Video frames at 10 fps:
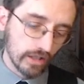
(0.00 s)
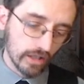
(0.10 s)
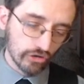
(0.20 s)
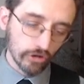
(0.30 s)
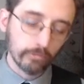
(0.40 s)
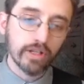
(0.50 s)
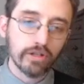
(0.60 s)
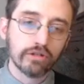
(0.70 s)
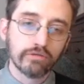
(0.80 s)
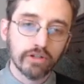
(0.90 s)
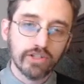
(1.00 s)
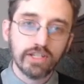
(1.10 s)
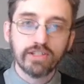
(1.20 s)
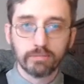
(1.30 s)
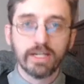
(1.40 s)
Entropia Universe
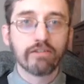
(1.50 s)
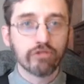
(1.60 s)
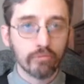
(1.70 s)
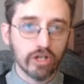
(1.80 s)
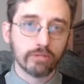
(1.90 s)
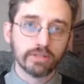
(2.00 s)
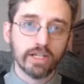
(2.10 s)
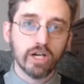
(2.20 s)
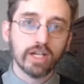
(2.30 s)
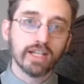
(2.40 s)
is the platform we all play on,